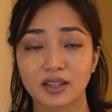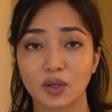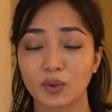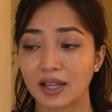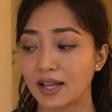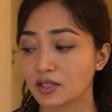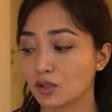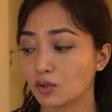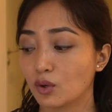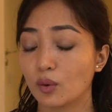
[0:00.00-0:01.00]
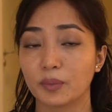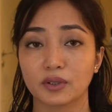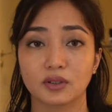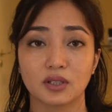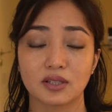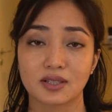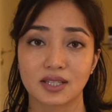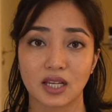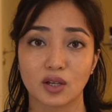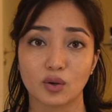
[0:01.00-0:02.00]
They will ask you to open the
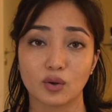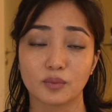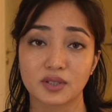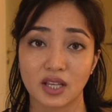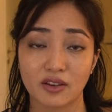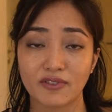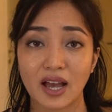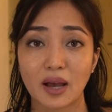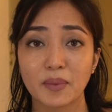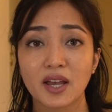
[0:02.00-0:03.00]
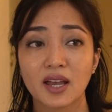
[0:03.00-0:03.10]
Stay Home Safe app,